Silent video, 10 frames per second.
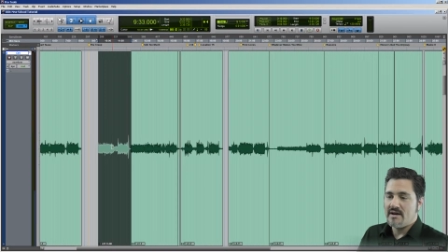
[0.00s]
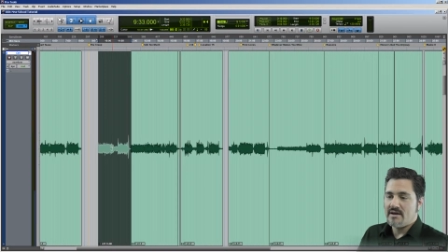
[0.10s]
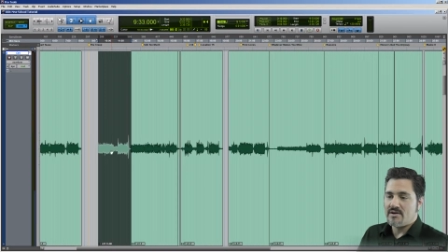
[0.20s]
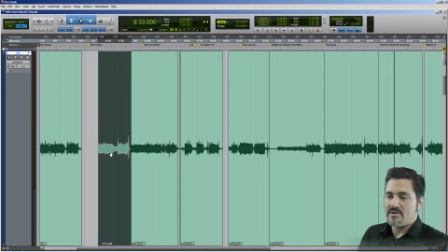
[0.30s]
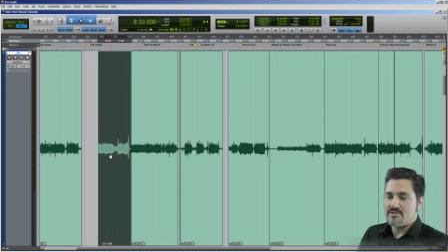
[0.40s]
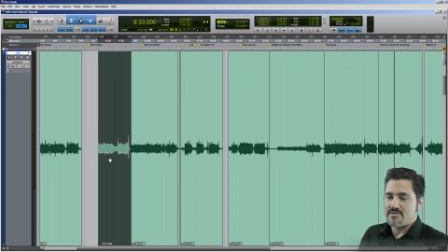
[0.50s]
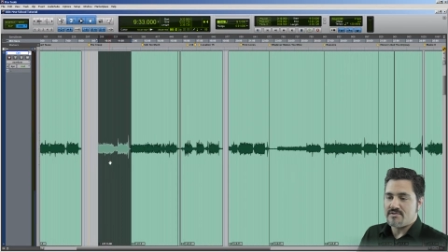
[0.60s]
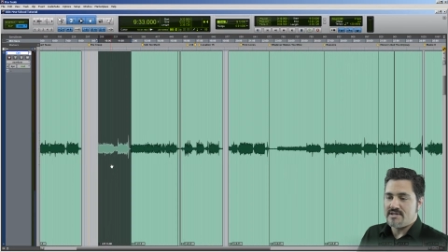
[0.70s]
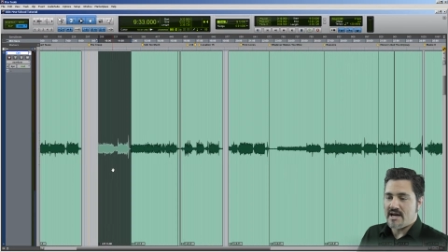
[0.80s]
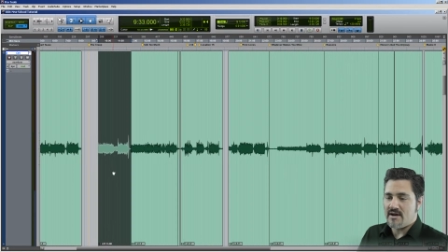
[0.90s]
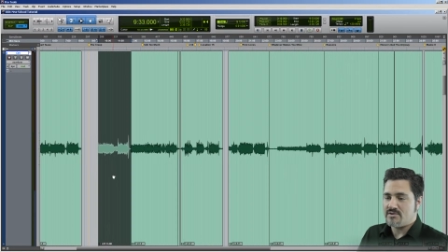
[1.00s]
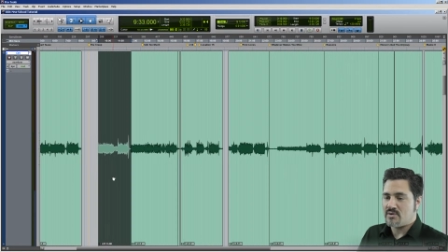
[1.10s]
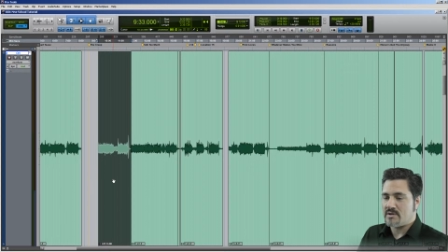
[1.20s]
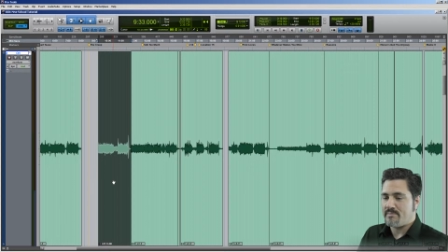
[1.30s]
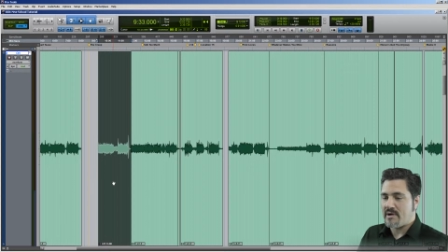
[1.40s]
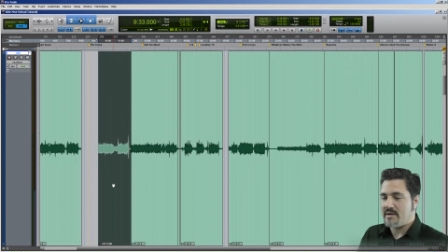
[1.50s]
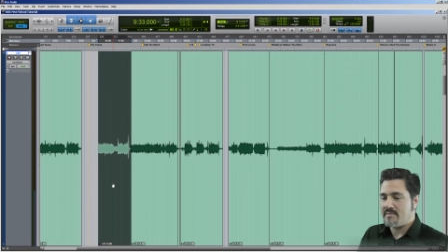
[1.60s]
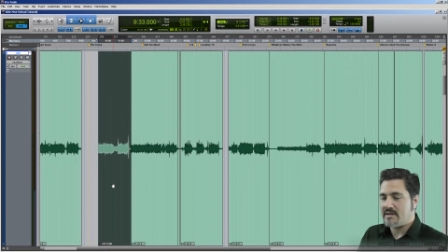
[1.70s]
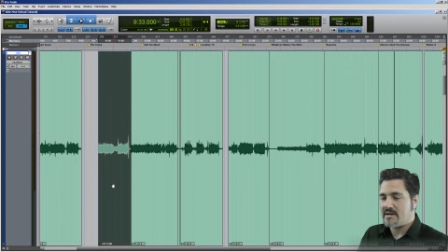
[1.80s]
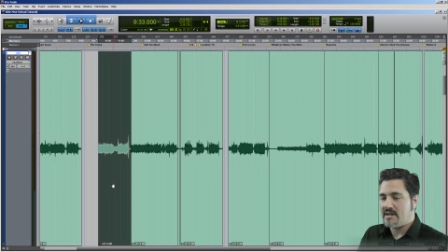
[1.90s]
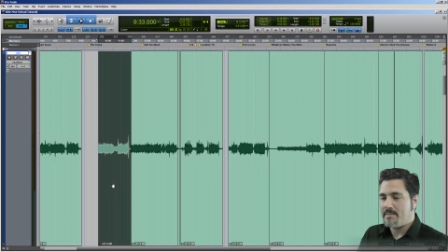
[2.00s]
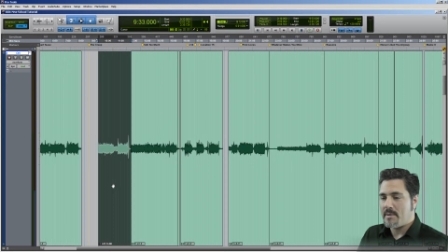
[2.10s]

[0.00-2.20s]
cursor down toward the bottom of the clip.